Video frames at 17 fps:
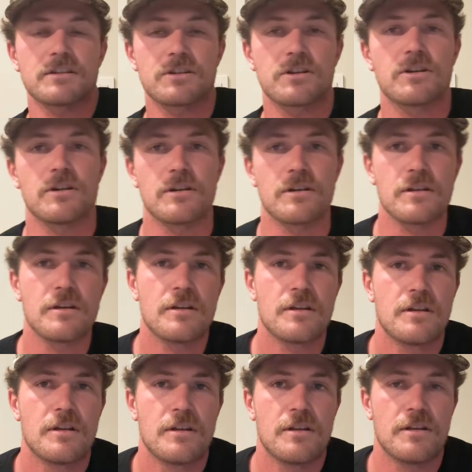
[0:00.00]
turn,
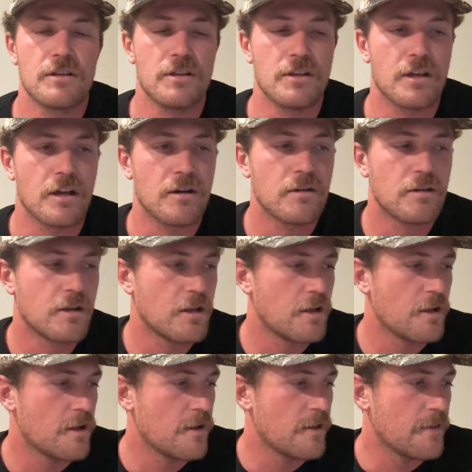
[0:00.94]
you know?
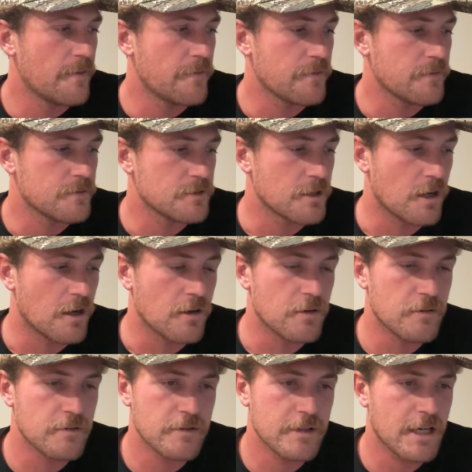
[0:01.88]

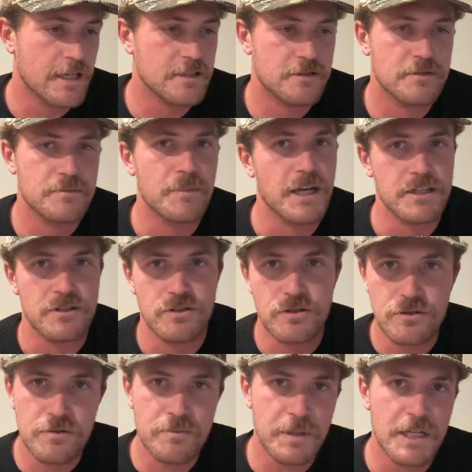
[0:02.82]
So that's my
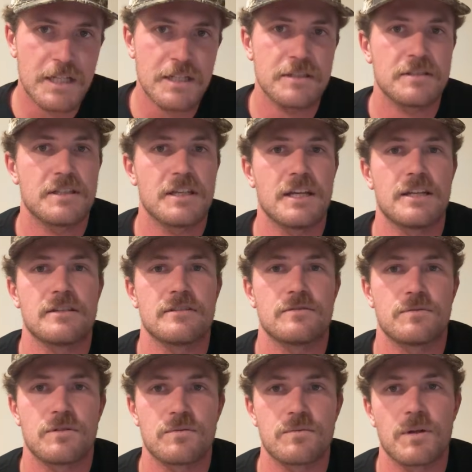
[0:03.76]
two biggest
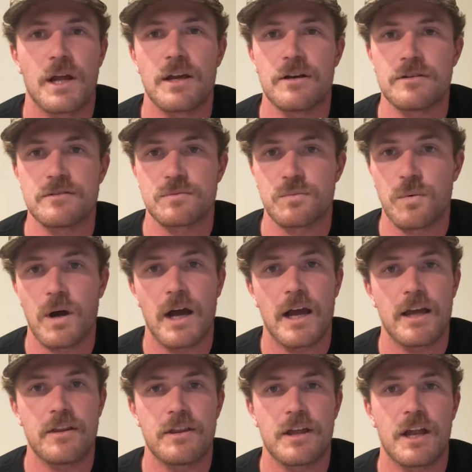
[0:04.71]
things with rails,
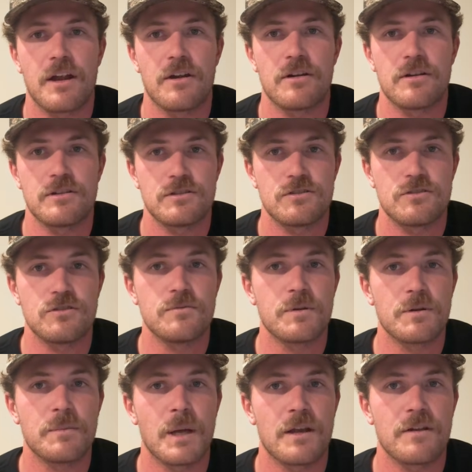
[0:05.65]
why they're
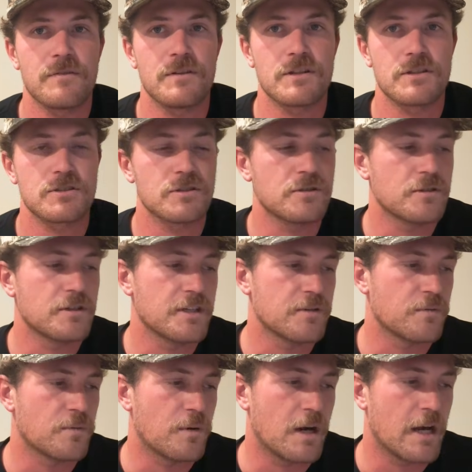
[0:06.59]
super beneficial
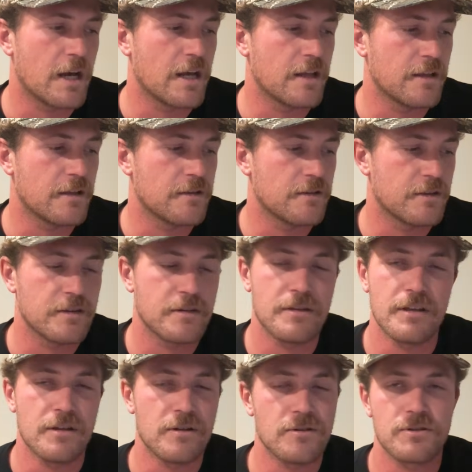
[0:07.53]
and why
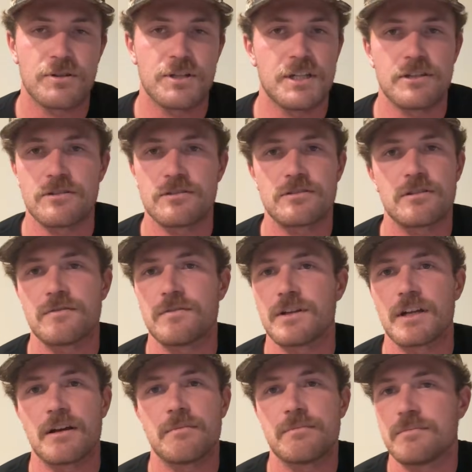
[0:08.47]
it'll clean your
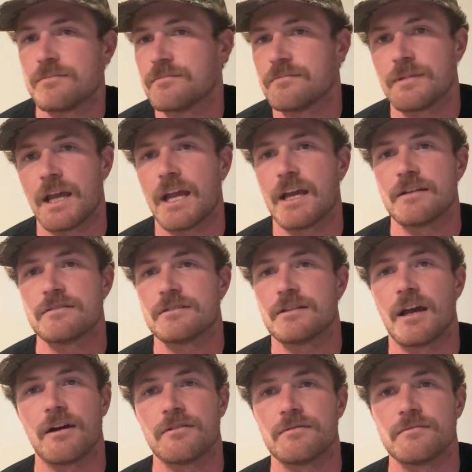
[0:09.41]
surfing up, hands
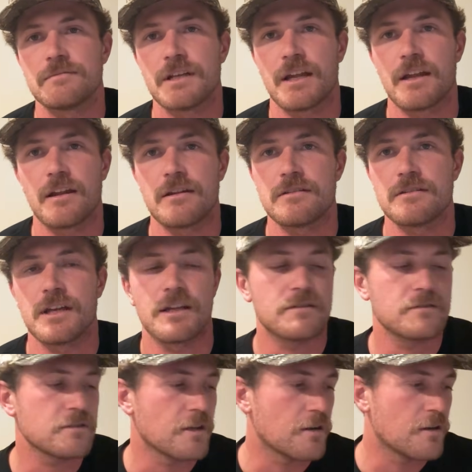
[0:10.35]
down, 10 out of 10.
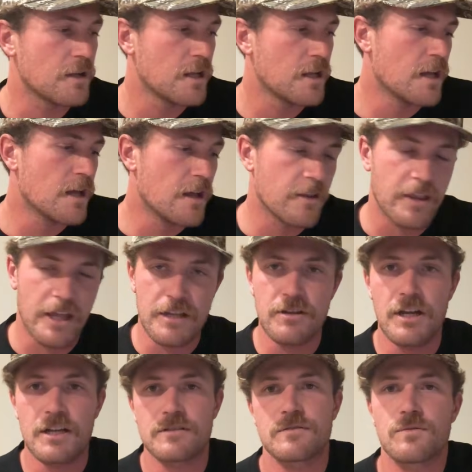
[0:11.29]
So thank
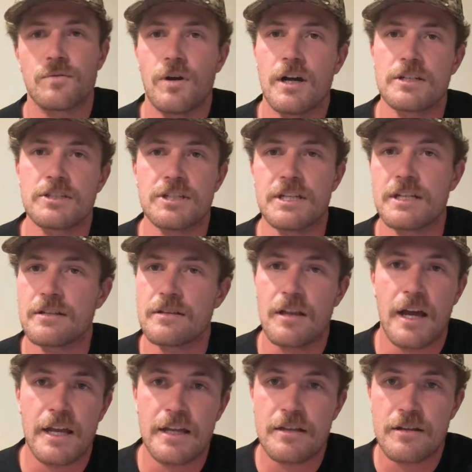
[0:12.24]
you guys for watching.
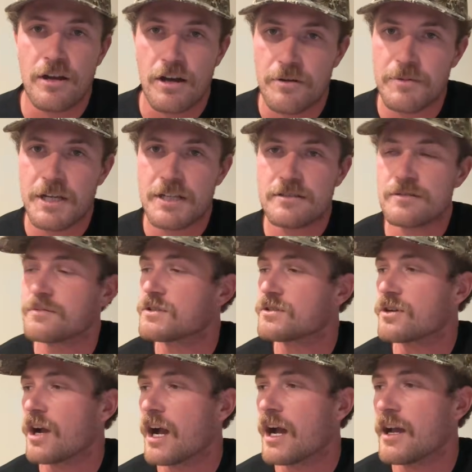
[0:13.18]
Like, comment,
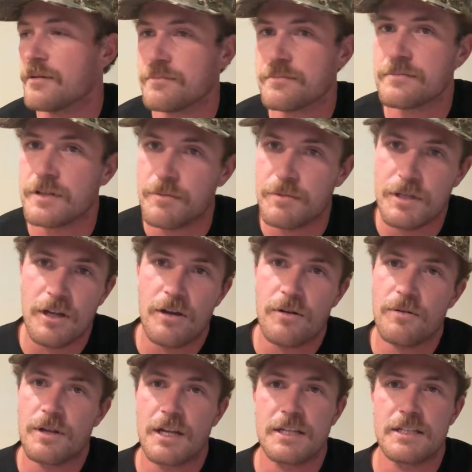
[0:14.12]
subscribe. Let me know
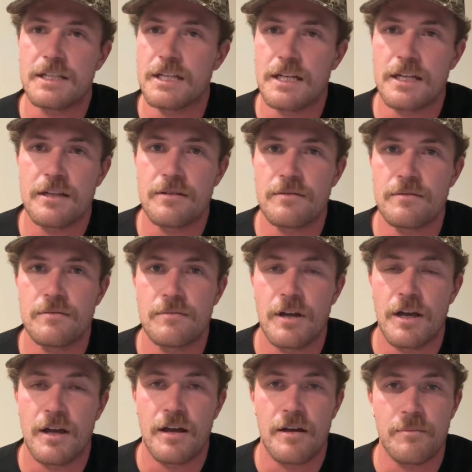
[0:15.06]
what I did
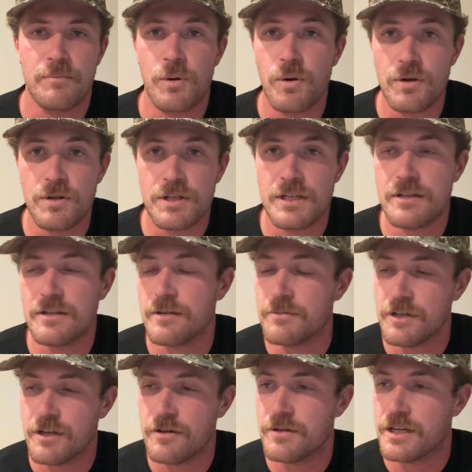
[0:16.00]
poorly. Let
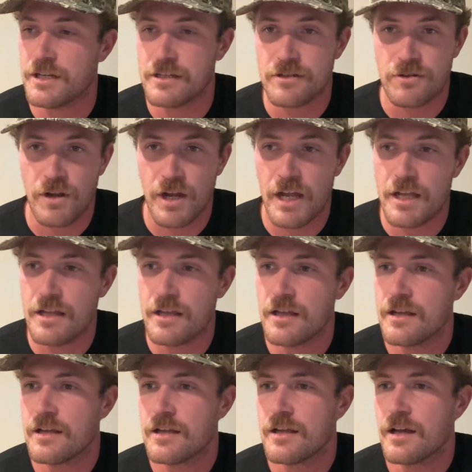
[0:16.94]
me know what I did
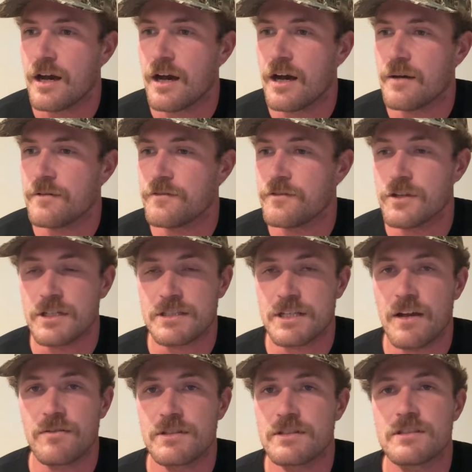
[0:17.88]
great. If you guys
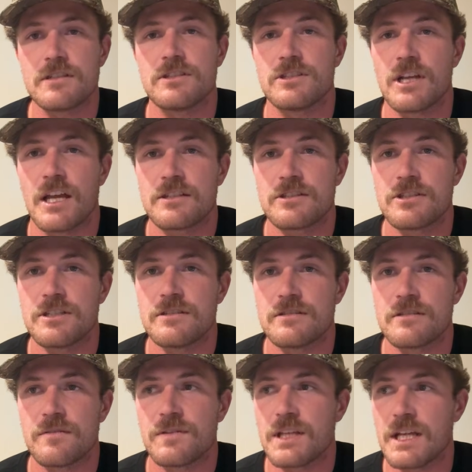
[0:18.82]
have any
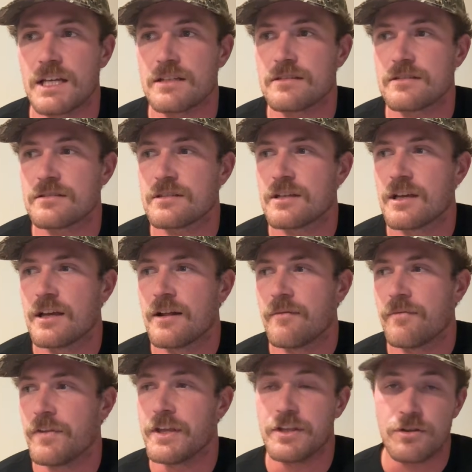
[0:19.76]
suggestions of things
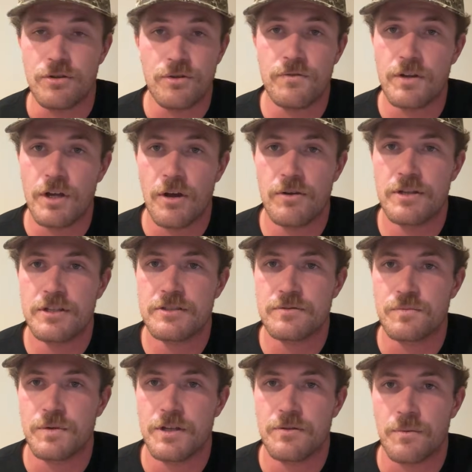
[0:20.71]
that you've
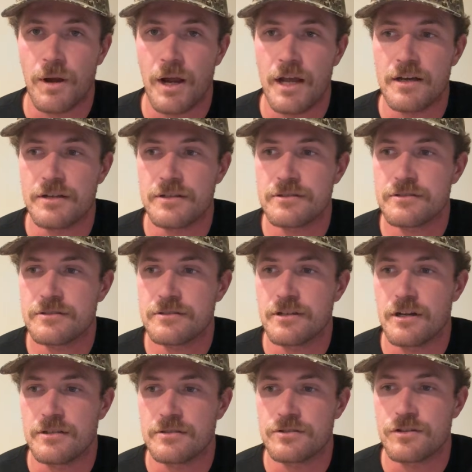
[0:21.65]
noticed with rails
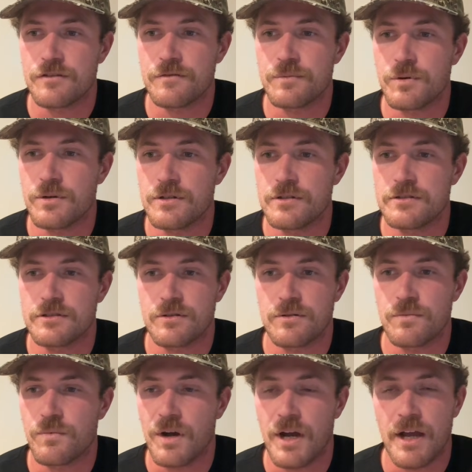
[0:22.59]
on surfboards,
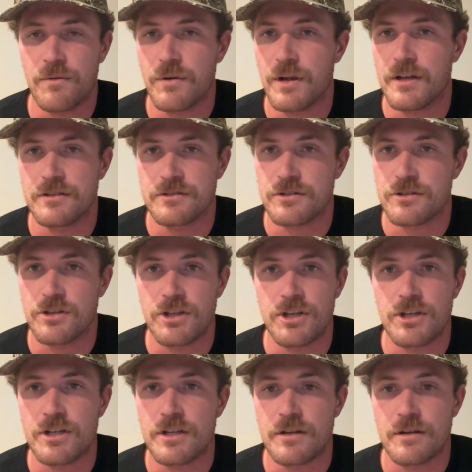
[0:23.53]
or why rails are
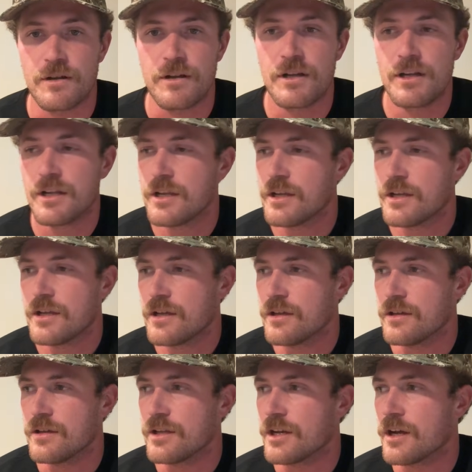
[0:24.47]
good, or
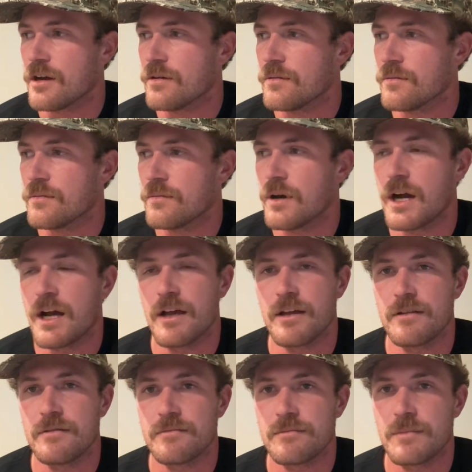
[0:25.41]
you know,
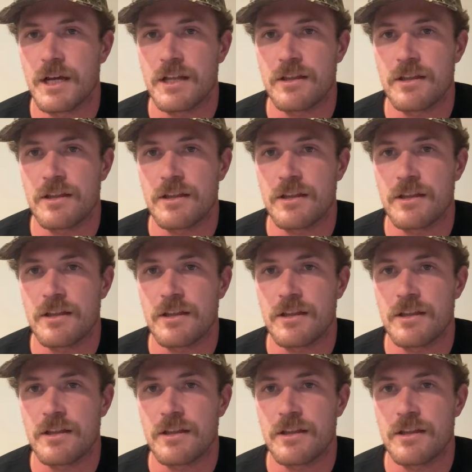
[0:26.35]
why my